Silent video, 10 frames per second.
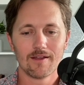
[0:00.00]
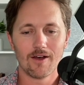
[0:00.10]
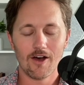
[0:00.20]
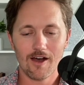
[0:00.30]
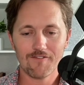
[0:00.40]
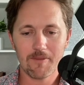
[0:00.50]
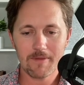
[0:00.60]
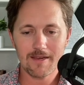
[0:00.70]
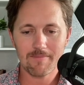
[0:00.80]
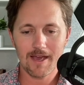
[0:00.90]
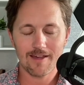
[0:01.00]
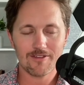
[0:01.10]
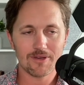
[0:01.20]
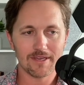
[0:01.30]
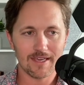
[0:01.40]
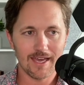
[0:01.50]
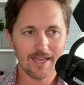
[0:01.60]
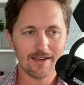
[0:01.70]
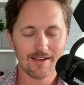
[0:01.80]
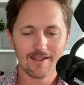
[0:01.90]
off the beaten path you can
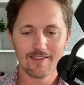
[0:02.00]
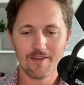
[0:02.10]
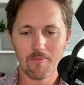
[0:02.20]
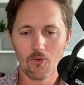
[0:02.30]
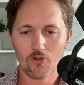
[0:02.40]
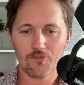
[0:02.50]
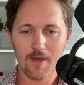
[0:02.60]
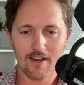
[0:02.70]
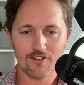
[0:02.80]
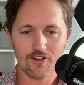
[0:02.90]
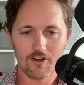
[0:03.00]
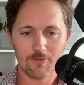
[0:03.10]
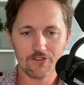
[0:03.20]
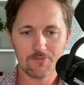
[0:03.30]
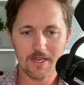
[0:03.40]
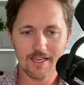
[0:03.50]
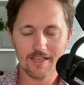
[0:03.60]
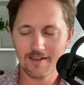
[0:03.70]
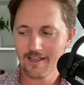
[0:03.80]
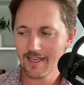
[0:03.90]
get, the more Spanish you're going to be
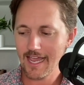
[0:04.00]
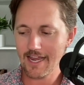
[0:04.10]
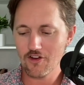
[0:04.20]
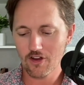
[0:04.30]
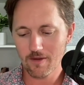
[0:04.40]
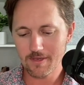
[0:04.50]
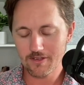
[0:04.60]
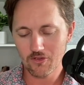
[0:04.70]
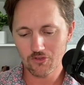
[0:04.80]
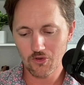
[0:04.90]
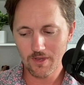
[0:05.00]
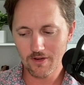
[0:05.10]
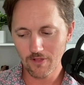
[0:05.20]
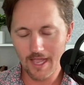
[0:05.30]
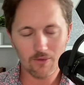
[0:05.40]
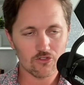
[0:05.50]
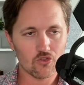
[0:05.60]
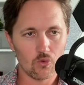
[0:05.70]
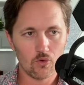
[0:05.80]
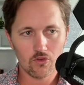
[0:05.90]
speaking, and you're going to be doing your language
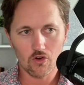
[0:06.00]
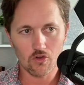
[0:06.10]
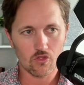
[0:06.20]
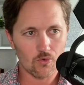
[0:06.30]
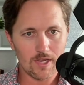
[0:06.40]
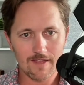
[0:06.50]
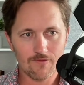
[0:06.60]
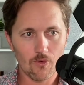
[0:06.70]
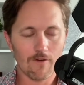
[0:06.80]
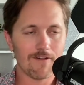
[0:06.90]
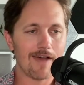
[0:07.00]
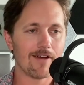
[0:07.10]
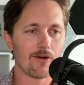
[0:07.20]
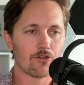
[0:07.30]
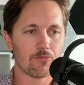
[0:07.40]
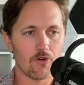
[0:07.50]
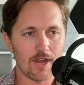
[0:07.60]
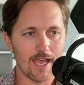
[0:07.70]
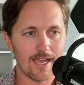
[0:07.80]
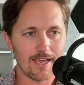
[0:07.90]
school, your 3, 4, or 5 hours per
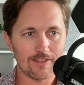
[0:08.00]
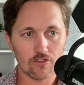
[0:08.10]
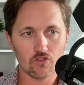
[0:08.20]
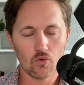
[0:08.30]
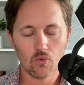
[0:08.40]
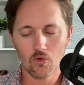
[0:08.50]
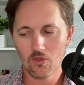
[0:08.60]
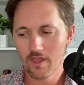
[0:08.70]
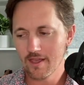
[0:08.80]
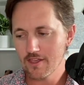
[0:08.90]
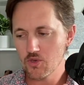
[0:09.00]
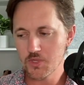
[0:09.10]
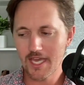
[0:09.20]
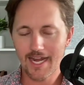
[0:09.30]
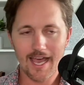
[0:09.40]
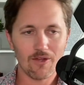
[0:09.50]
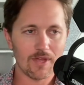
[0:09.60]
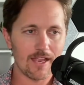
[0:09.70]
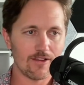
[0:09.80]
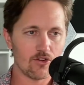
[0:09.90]
day at the school. You get out
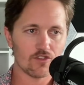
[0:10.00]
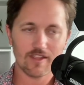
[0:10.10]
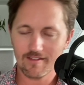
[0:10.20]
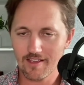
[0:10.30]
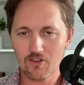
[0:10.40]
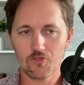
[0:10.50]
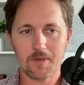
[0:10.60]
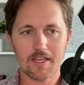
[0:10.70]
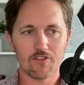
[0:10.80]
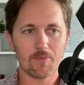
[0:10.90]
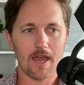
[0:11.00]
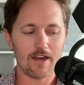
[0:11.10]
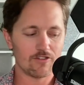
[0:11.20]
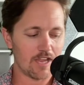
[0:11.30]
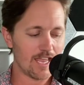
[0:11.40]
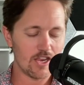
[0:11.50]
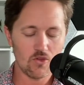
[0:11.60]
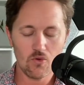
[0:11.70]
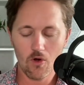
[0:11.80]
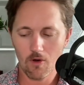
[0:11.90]
and you just continue speaking Spanish, and
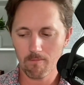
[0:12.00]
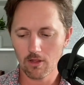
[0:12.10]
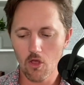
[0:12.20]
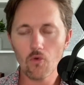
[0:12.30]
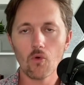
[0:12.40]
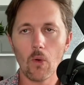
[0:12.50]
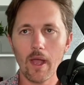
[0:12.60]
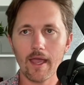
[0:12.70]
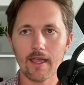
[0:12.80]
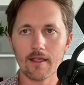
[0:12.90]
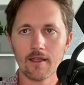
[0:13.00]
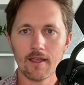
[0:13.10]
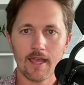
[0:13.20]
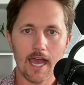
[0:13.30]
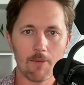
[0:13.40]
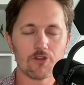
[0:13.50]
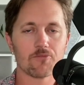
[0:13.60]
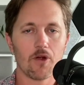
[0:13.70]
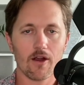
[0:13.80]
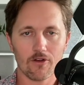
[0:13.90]
you are blown away how much
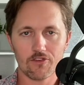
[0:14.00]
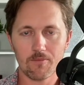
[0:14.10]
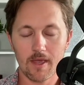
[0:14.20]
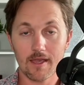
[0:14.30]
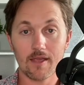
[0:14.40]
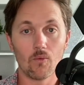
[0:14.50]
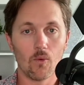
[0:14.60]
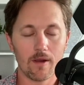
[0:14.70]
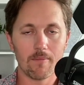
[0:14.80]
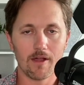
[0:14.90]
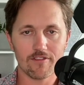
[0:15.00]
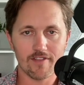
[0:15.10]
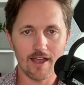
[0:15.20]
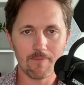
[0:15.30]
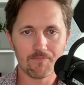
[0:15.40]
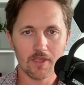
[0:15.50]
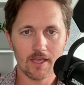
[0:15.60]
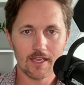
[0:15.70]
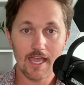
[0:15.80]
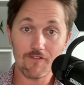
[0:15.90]
progress you make in 1 month's time.
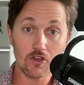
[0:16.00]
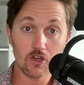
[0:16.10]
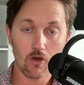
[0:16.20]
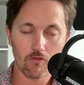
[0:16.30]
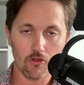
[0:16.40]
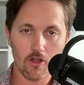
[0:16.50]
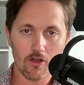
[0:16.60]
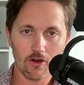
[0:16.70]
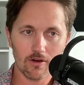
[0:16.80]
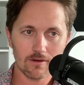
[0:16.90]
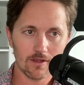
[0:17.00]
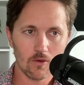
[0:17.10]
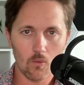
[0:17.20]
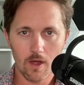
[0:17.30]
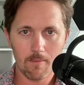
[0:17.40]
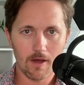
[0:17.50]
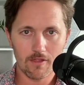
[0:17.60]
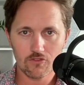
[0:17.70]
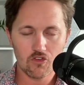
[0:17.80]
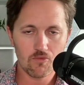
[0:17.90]
If you can go for longer, 1
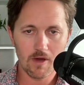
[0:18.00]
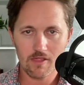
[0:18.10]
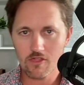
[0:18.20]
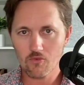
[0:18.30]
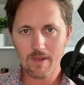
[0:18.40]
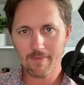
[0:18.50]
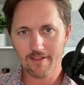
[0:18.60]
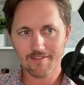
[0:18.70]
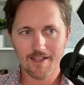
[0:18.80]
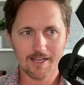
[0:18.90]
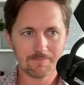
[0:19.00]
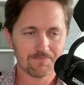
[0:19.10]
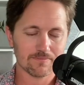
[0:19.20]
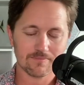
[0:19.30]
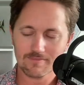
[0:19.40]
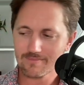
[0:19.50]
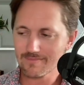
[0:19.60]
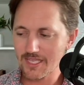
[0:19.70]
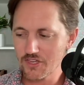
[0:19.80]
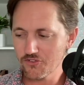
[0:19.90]
month, 2 months, 3 months time,
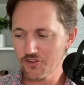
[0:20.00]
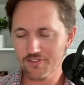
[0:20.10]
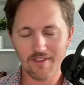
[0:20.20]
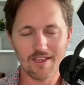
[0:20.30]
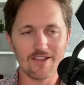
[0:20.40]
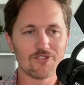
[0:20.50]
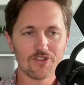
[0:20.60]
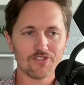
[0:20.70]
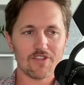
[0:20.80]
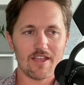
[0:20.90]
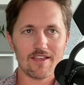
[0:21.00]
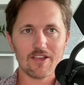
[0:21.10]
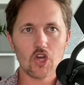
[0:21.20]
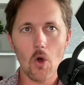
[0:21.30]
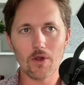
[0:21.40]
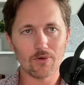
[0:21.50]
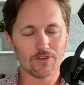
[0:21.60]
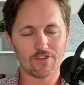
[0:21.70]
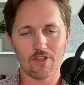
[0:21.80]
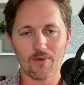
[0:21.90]
you're just going to
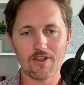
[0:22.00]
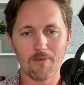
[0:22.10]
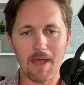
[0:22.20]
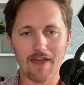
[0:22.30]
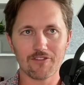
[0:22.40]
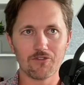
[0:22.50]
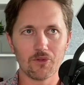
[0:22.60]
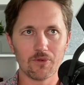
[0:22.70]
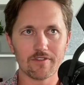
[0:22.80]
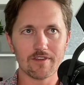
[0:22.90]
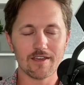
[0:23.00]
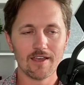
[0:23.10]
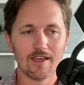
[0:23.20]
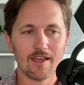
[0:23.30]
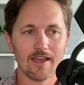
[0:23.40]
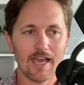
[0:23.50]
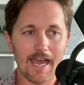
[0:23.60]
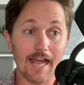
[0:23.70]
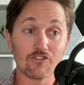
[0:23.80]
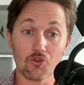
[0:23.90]
accelerate your path to fluency.
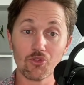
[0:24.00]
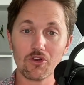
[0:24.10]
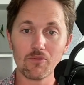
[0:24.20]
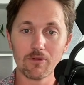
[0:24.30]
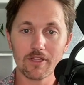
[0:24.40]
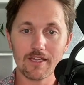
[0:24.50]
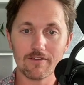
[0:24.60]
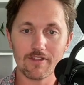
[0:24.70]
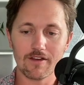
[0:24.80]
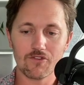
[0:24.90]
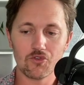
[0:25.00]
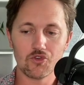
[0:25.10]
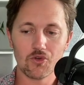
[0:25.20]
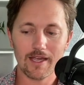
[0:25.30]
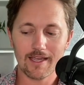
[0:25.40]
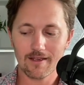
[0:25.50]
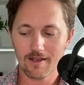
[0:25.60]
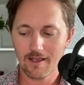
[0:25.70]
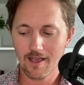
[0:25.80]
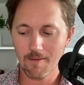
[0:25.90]
And I truly do believe that if you do a
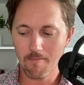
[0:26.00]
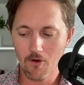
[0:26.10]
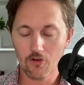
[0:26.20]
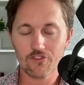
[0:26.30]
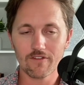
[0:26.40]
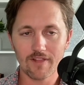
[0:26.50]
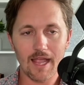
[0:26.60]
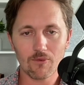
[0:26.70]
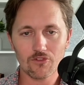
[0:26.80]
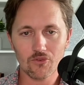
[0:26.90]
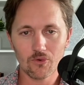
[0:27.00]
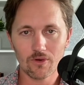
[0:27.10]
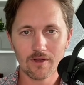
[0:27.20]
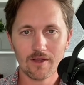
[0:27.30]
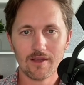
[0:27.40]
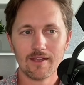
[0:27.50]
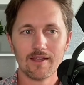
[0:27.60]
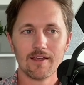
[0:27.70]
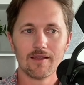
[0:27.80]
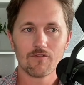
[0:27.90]
immersive language school
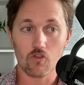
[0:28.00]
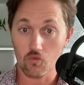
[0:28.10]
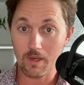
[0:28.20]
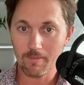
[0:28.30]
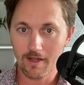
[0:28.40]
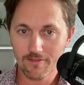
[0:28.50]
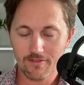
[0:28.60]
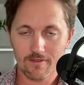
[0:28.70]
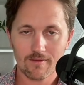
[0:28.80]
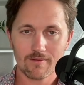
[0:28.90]
for 3 months,